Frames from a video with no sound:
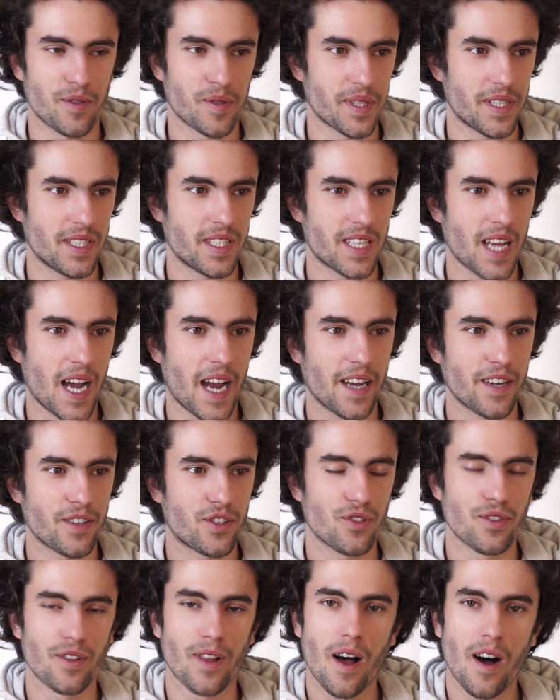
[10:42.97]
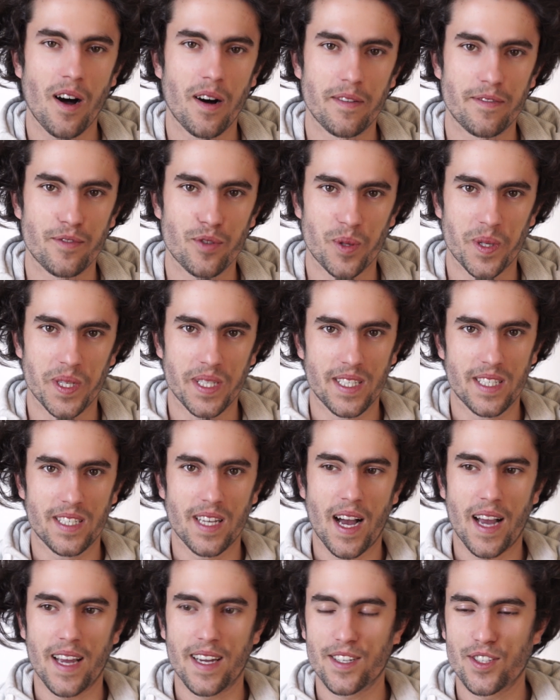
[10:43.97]
or a desire to love, or a
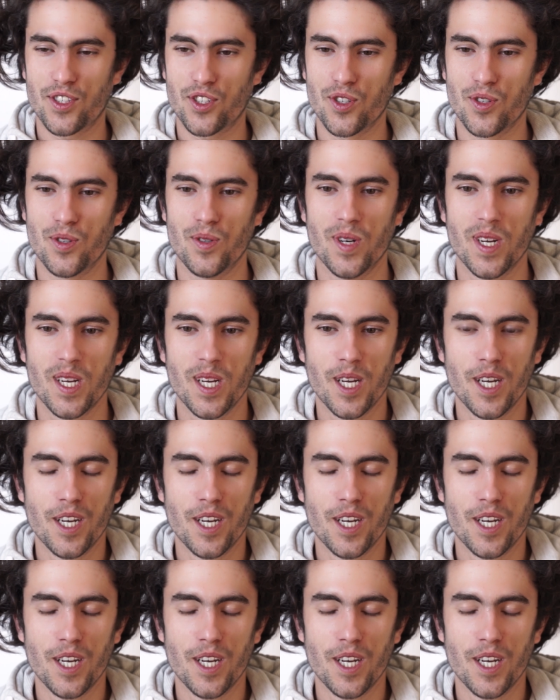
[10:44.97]
desire to